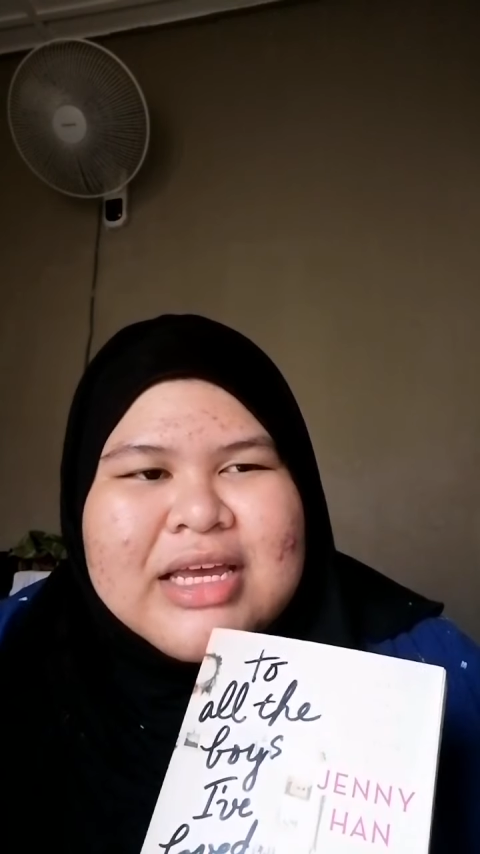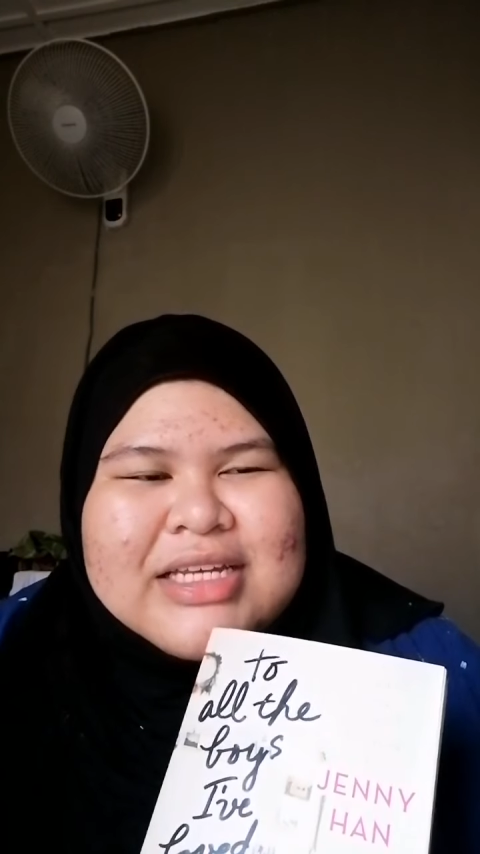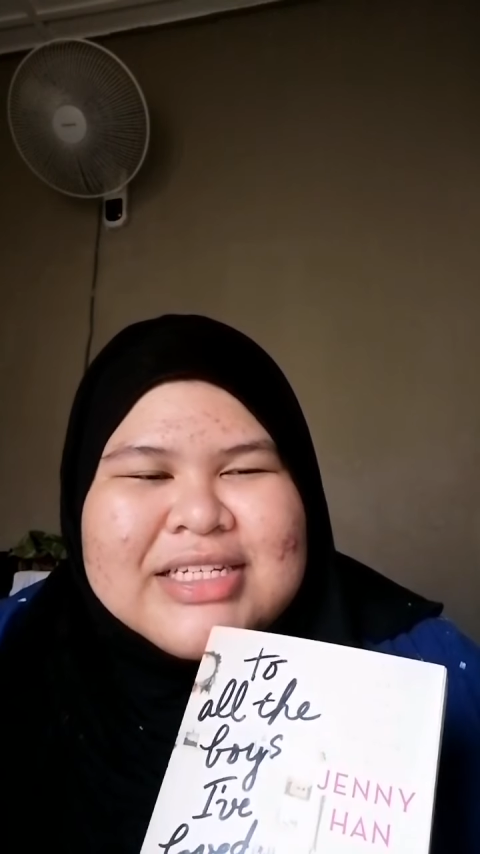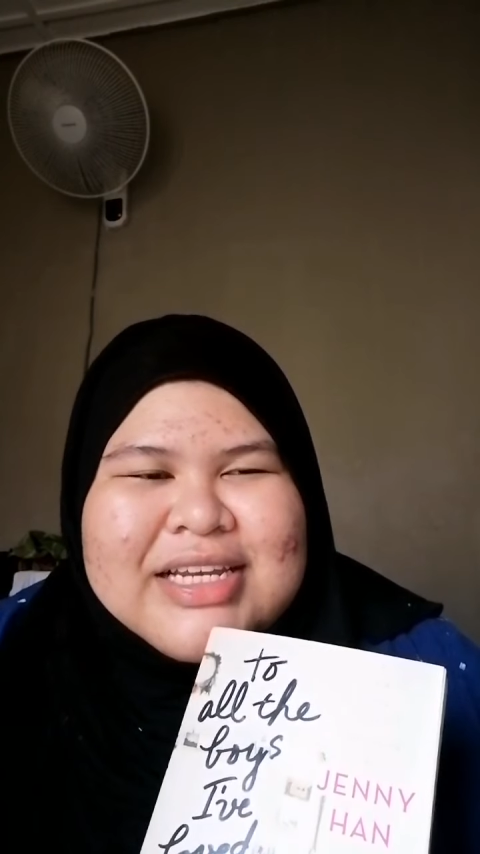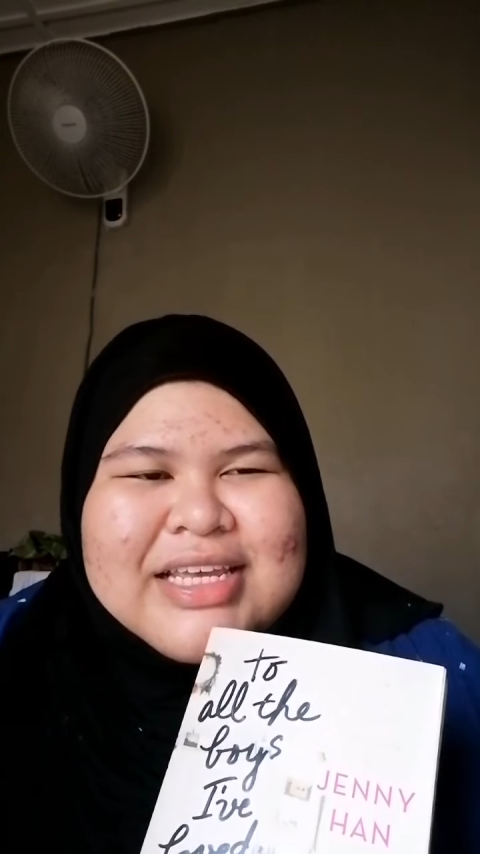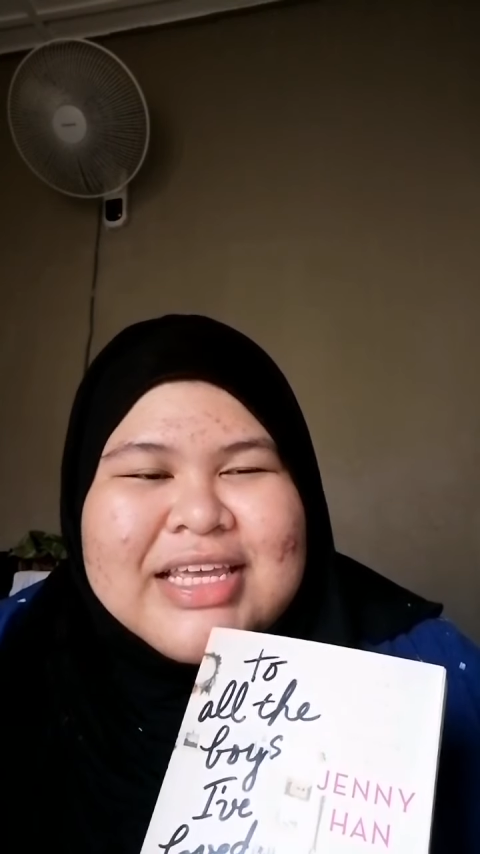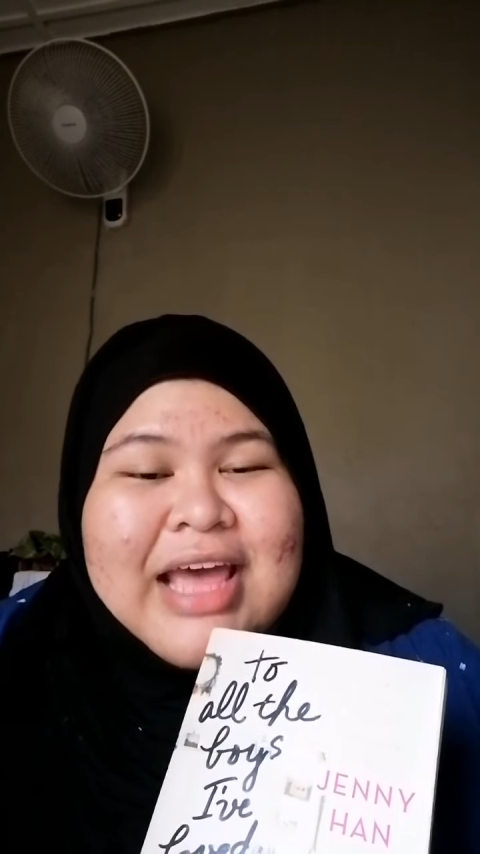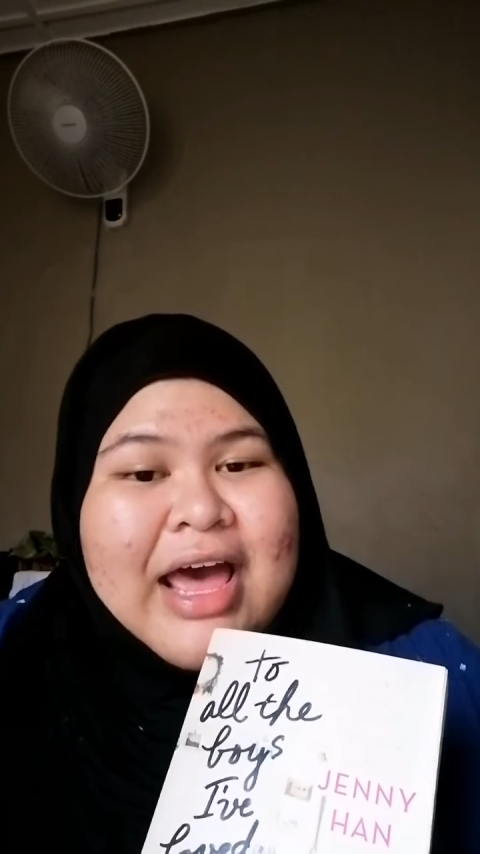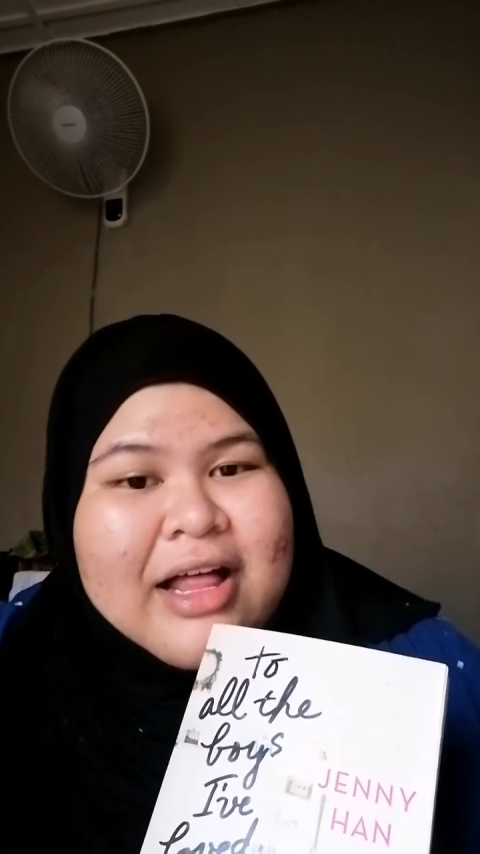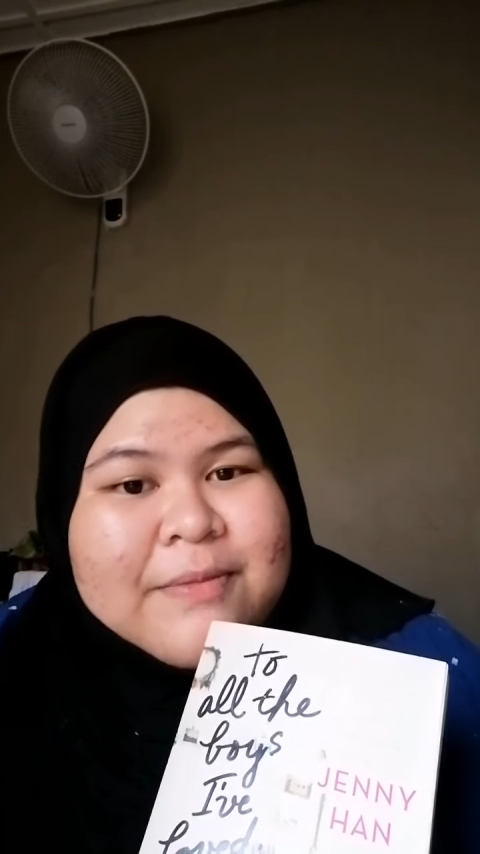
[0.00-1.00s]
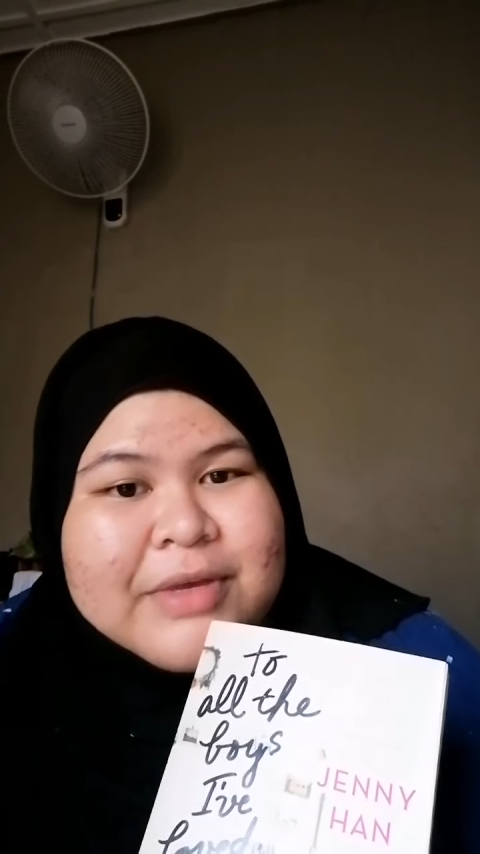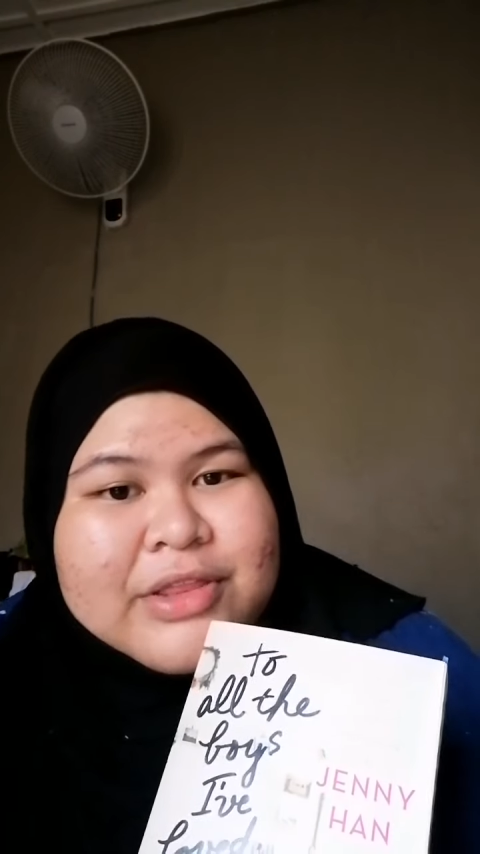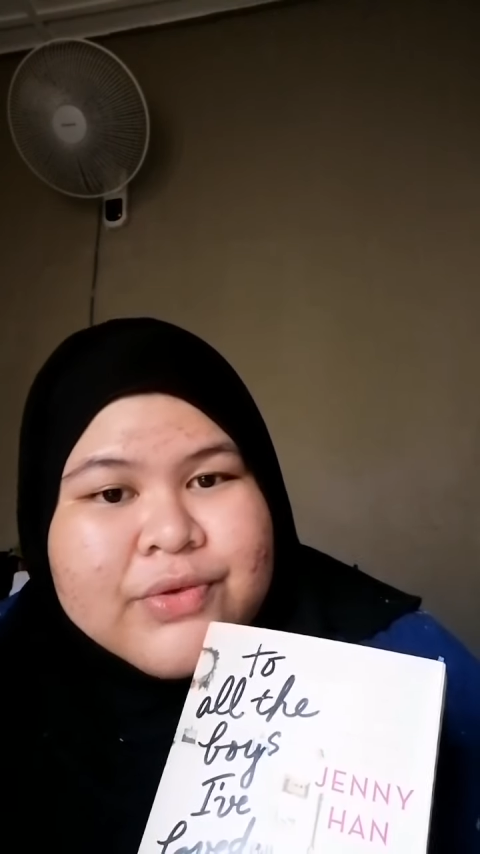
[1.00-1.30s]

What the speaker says: actually it helped me